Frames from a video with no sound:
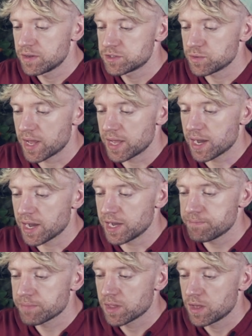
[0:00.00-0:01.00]
to an
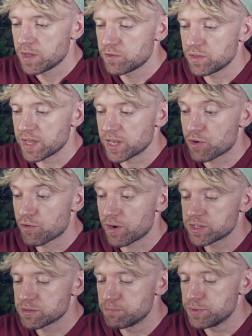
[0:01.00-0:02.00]
AI to then
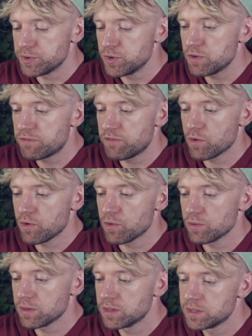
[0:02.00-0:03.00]
create some
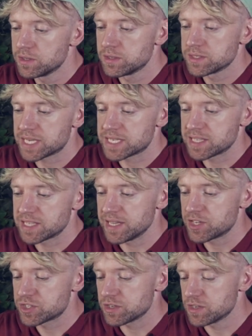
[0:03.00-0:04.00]
beautiful,
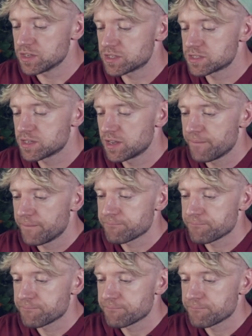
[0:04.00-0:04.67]
sexalicious